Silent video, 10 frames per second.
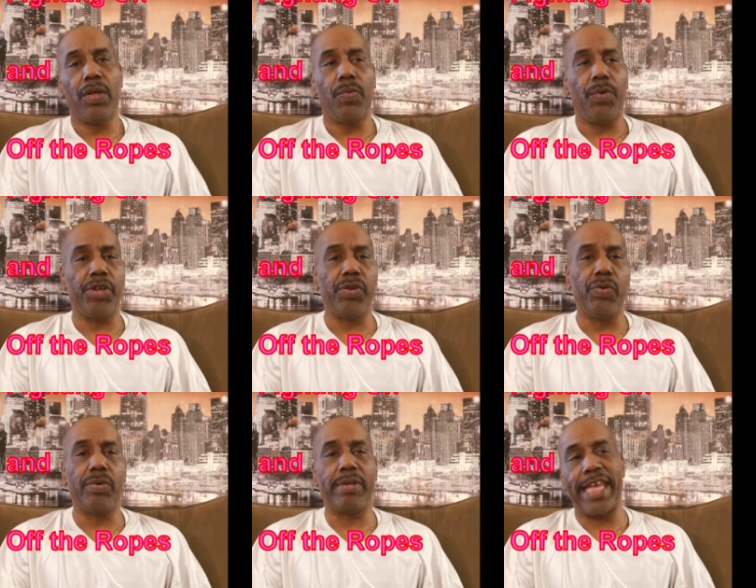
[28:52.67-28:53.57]
where
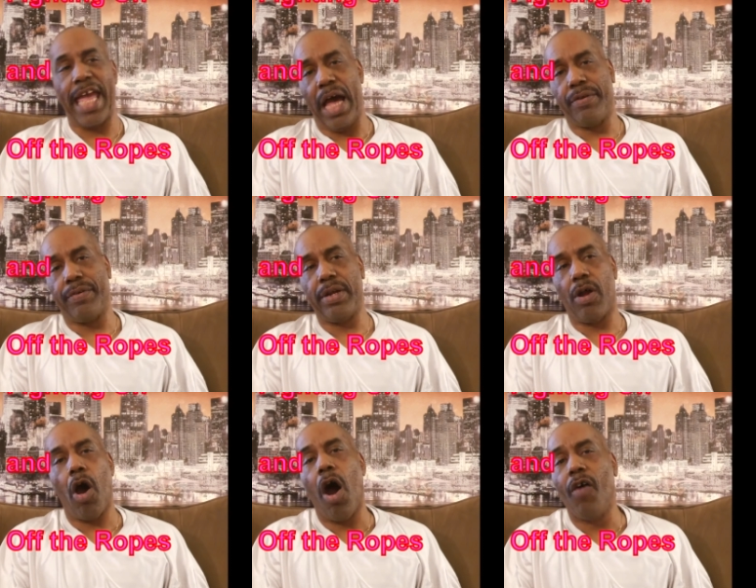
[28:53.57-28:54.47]
you countering
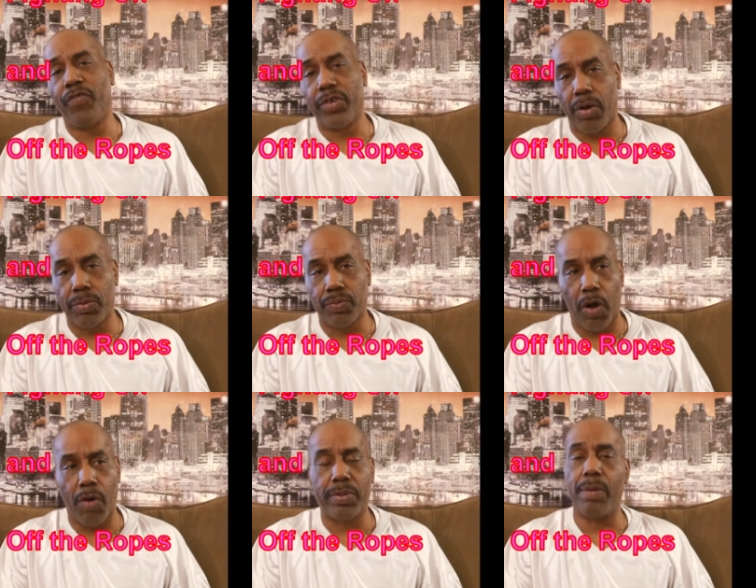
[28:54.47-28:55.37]
off of those
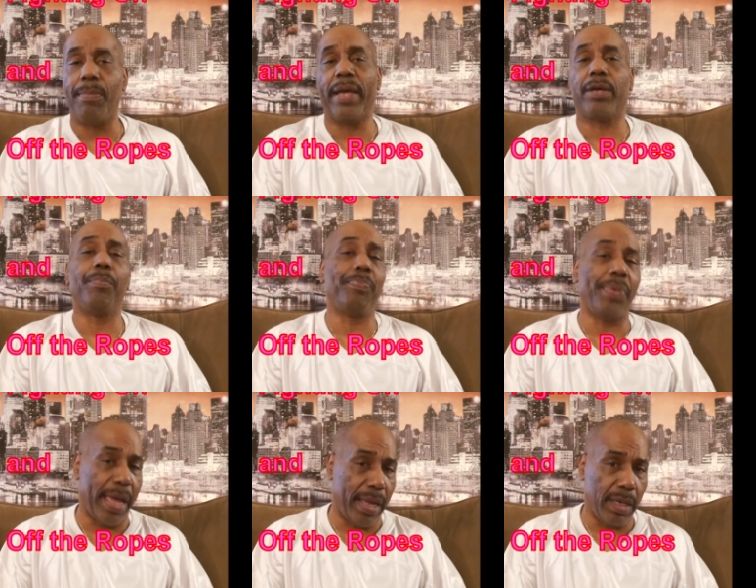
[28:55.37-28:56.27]
ropes to make them
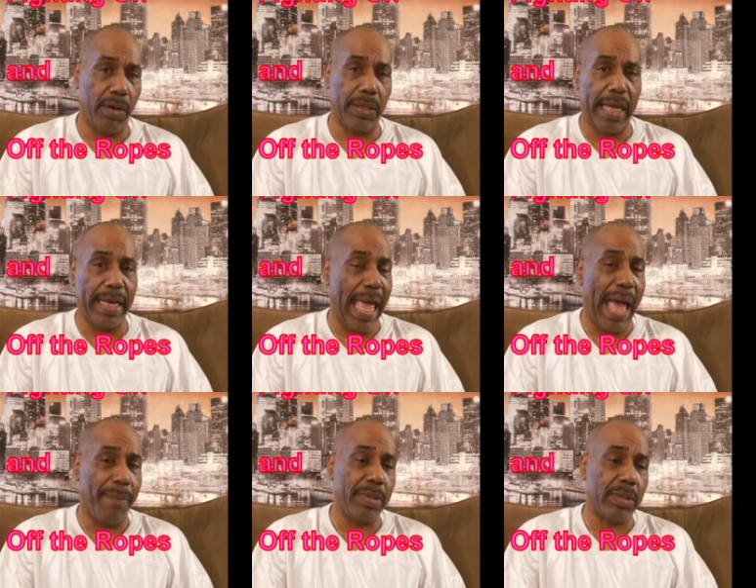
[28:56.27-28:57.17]
pay. Okay, that
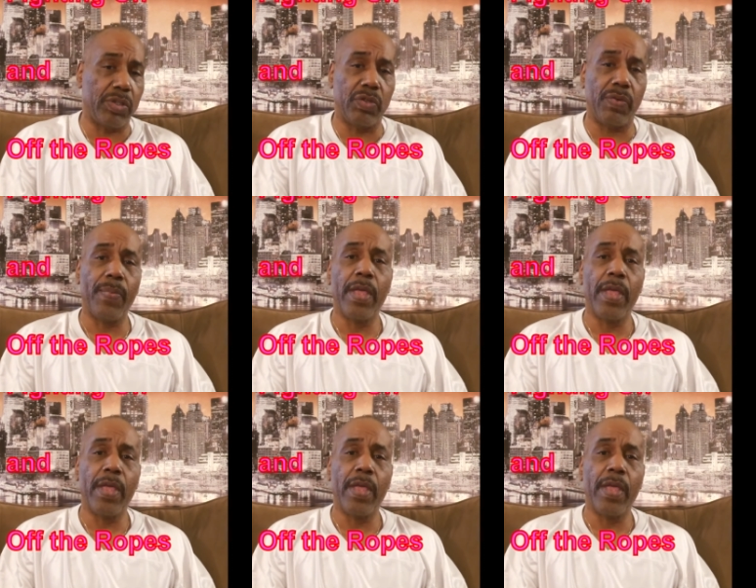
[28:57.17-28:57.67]
happens too.